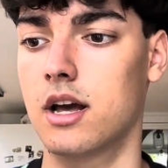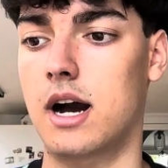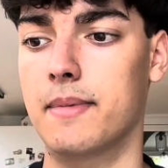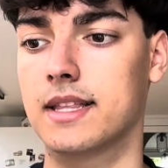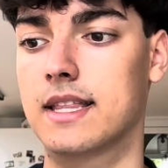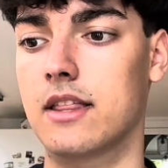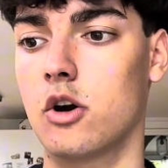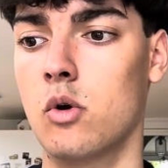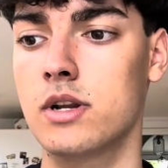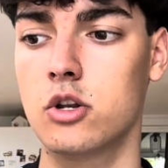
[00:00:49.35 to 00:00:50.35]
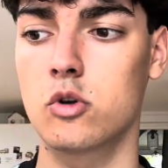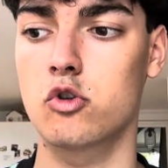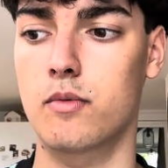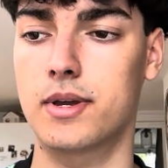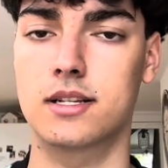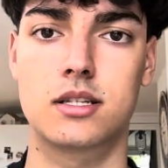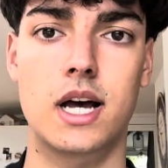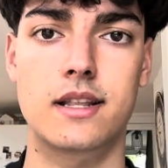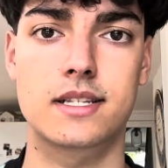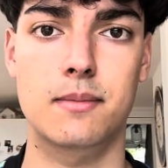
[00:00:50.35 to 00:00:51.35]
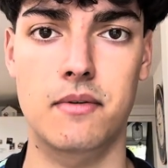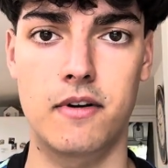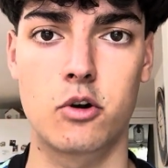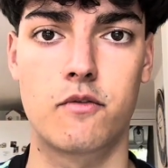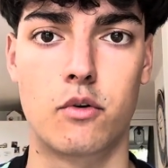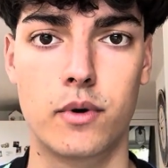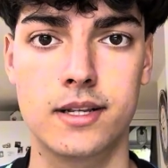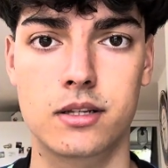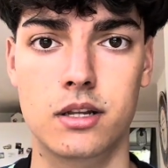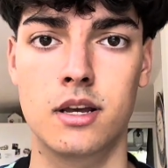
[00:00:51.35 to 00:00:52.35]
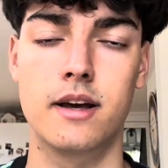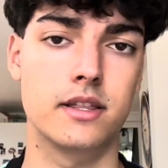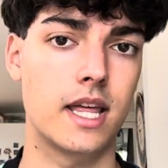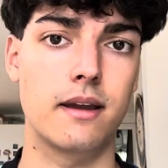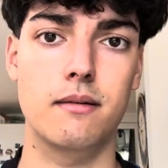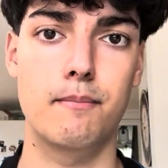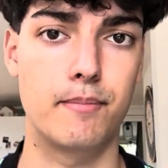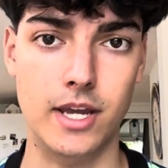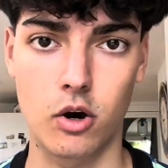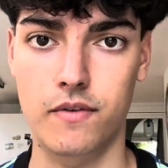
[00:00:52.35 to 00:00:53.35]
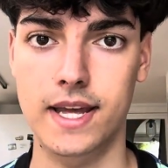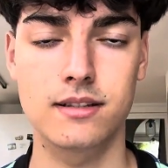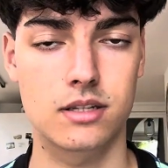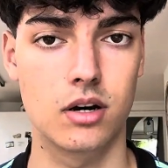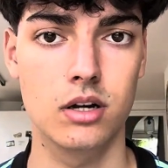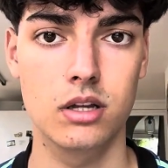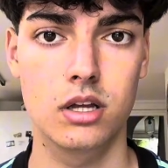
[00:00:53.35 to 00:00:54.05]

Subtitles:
I mean, they're the only non-European side in the semi-final for a reason. They beat off Inter,